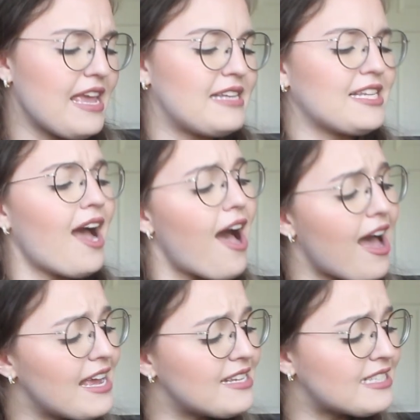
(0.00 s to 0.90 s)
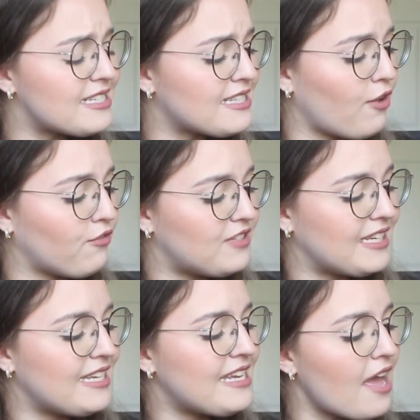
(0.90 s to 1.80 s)
It ties itself
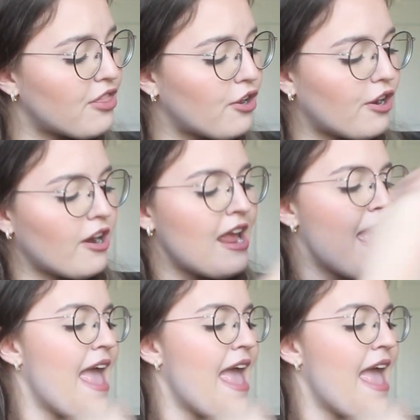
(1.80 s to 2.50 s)
together.